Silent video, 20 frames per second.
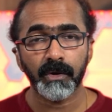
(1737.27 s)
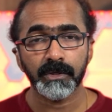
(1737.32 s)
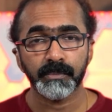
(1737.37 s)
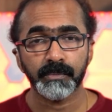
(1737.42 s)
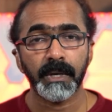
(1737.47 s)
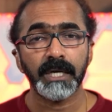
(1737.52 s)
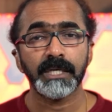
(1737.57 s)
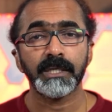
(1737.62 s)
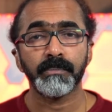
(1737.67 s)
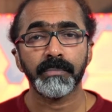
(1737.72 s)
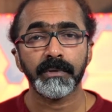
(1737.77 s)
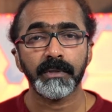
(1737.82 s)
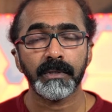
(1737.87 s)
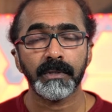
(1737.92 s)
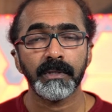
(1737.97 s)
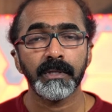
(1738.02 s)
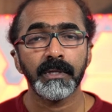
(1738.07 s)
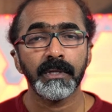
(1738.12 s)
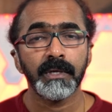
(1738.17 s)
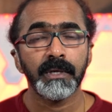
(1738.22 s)

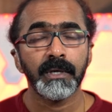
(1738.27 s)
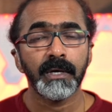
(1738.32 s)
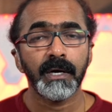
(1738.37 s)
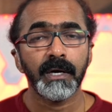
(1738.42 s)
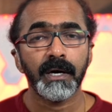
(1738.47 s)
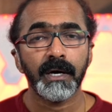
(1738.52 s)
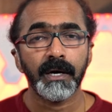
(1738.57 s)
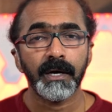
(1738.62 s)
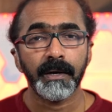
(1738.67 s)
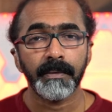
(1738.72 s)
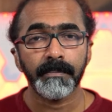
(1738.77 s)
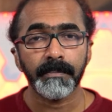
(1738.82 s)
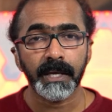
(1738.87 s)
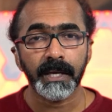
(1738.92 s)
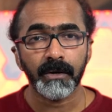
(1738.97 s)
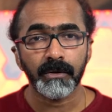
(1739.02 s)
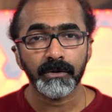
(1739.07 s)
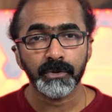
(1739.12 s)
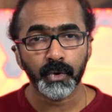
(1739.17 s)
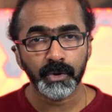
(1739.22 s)
multiple
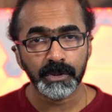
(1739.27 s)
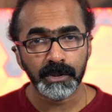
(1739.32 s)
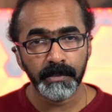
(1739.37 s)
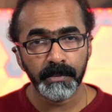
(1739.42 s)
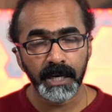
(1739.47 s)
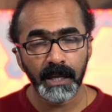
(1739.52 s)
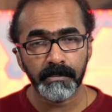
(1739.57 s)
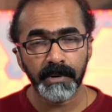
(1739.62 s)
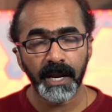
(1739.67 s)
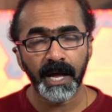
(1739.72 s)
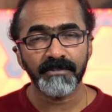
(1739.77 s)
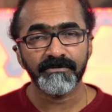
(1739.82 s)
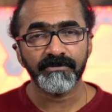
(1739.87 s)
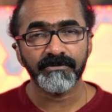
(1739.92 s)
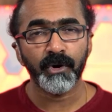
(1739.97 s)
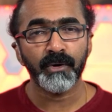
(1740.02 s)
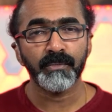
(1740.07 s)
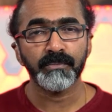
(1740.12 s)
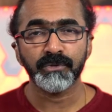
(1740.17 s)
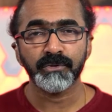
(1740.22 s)
social media
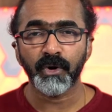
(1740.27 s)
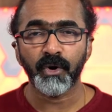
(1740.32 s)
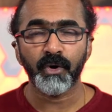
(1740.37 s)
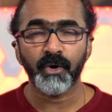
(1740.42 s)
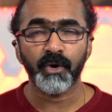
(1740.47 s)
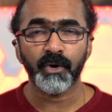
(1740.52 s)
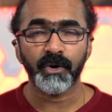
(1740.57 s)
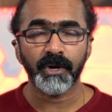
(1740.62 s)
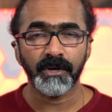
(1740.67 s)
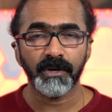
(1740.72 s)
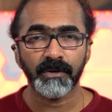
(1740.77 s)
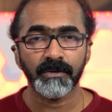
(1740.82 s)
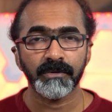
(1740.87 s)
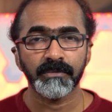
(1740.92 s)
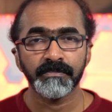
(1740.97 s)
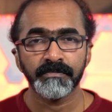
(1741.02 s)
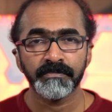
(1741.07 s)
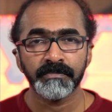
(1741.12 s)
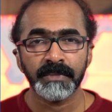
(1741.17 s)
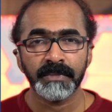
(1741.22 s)
platforms or
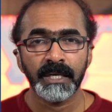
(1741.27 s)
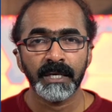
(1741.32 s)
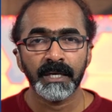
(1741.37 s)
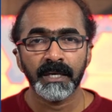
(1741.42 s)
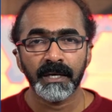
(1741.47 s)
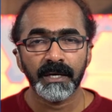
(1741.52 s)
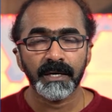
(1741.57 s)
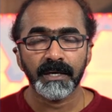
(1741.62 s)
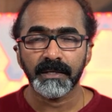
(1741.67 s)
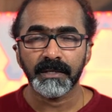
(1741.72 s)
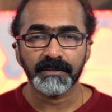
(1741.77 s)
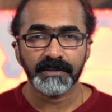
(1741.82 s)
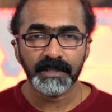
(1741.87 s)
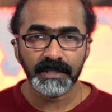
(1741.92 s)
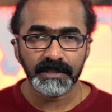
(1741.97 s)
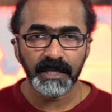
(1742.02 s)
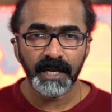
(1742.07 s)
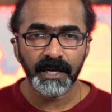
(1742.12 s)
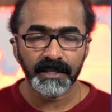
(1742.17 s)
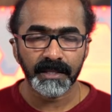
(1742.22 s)

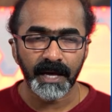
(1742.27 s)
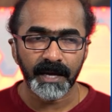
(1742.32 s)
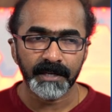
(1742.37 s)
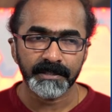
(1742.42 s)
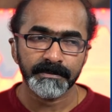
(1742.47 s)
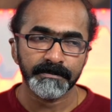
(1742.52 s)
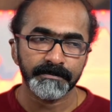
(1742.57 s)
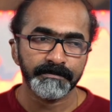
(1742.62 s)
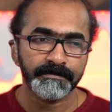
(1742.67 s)
things like that.